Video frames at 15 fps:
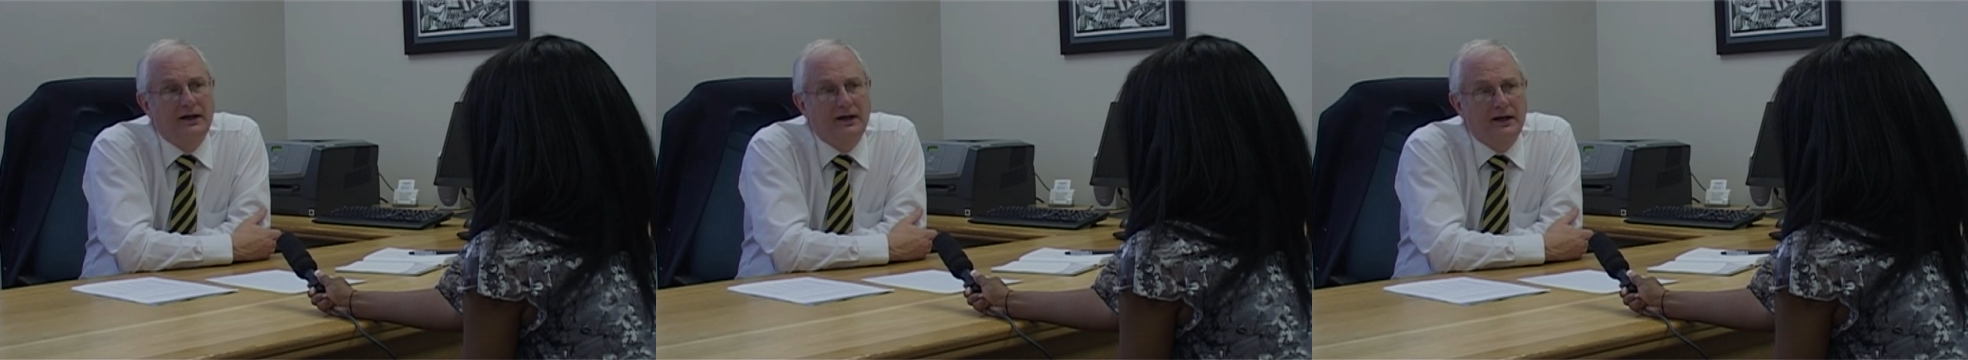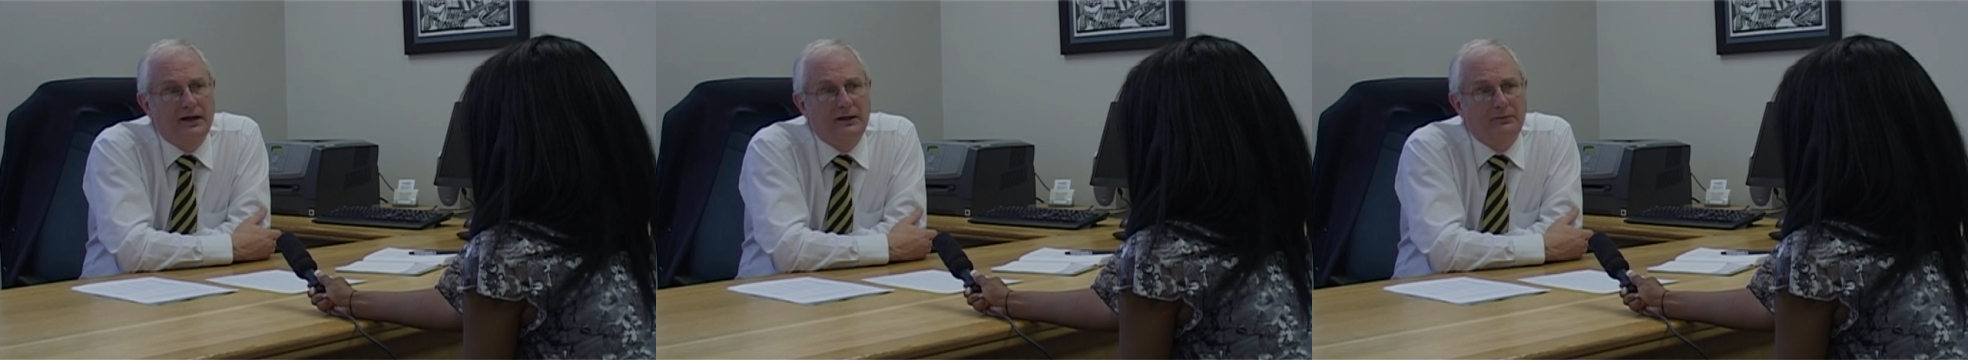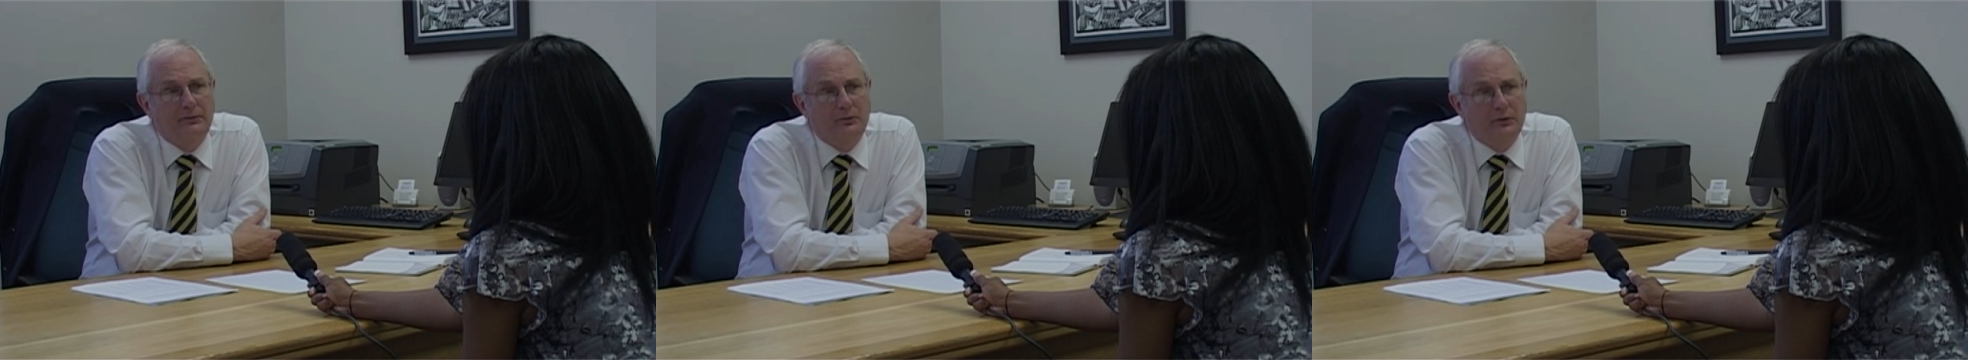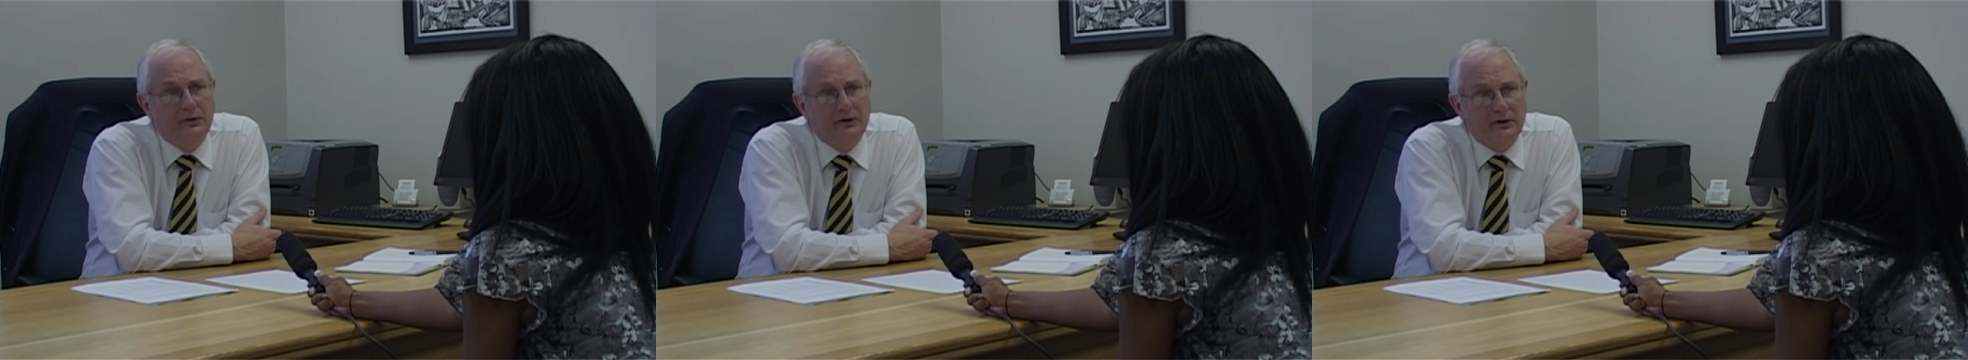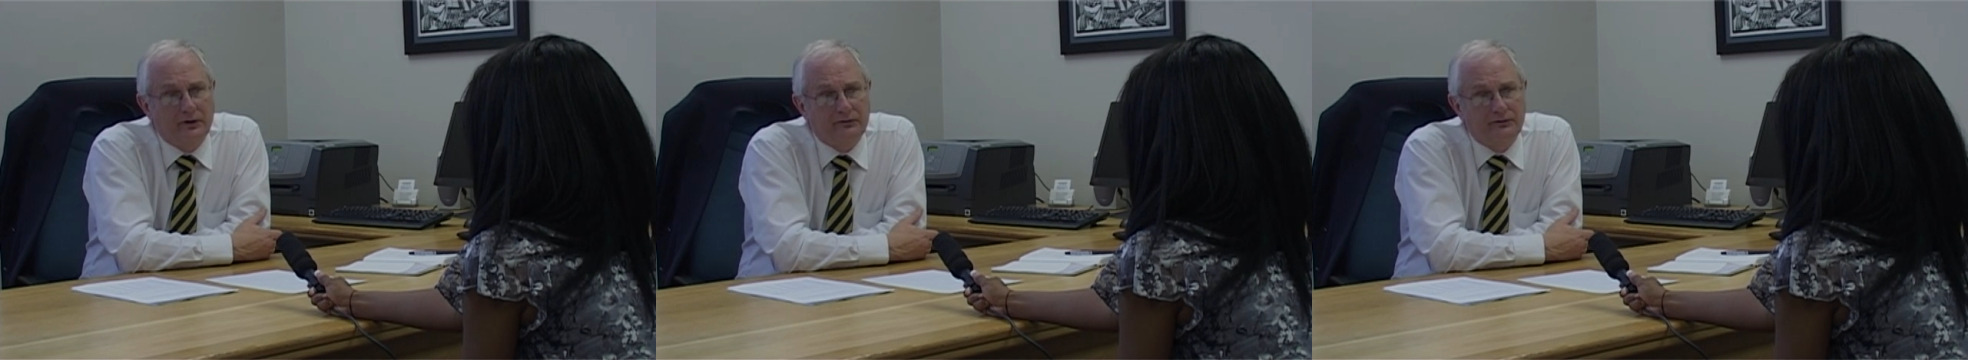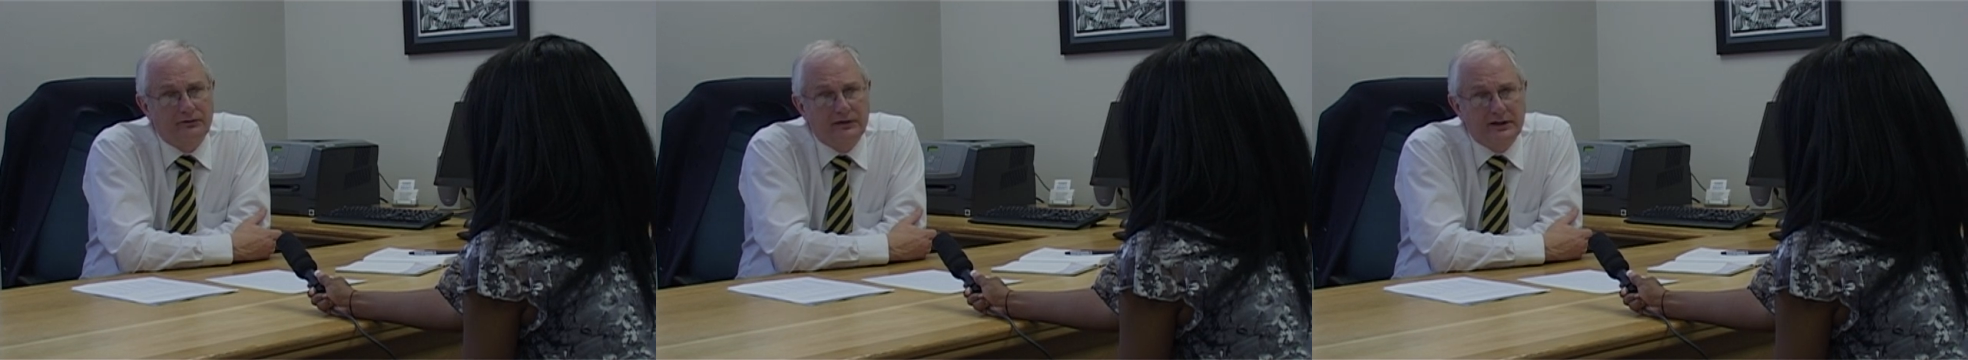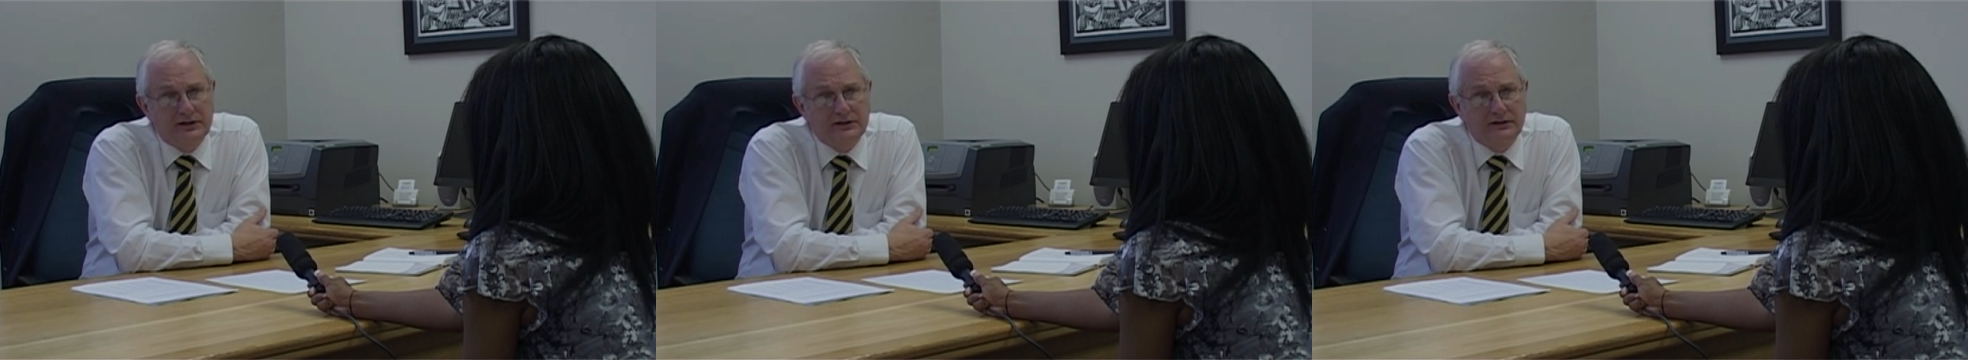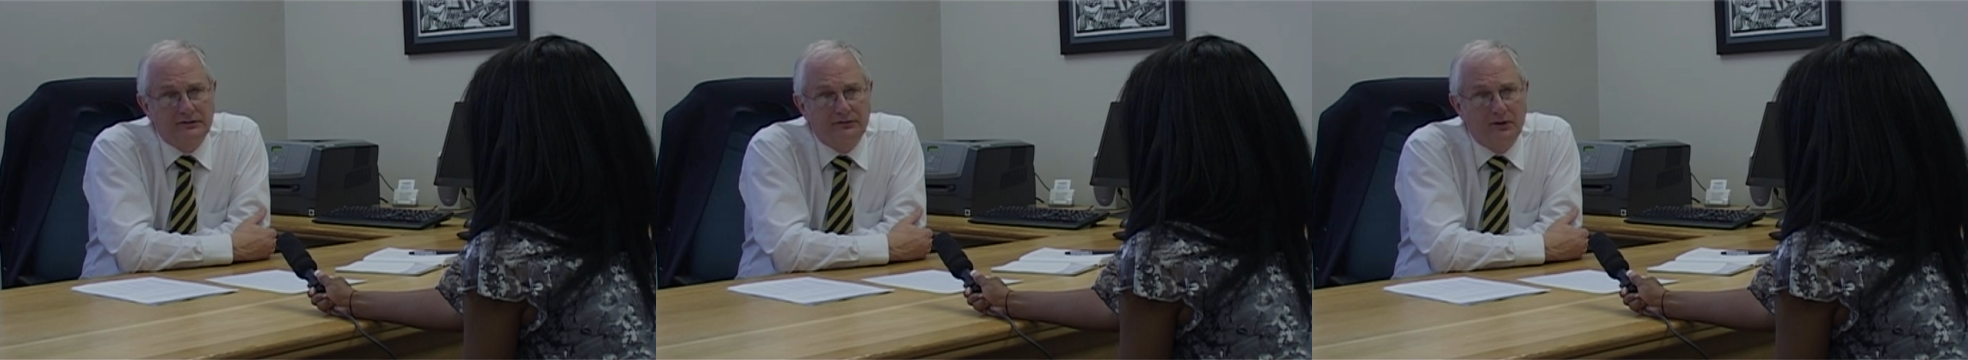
We're not teaching